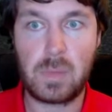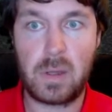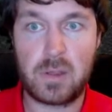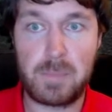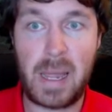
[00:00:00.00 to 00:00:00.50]

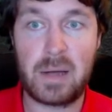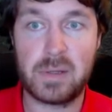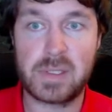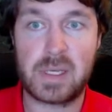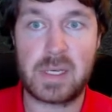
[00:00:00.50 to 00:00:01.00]

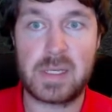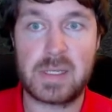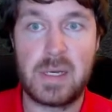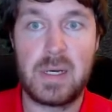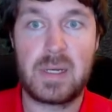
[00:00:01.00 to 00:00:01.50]
Spouse
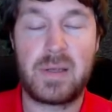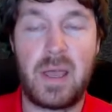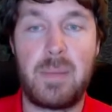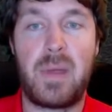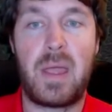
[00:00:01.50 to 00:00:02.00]
is
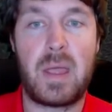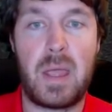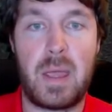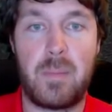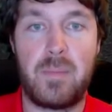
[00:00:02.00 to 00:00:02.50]
type
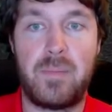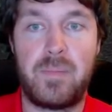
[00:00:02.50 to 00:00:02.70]
M,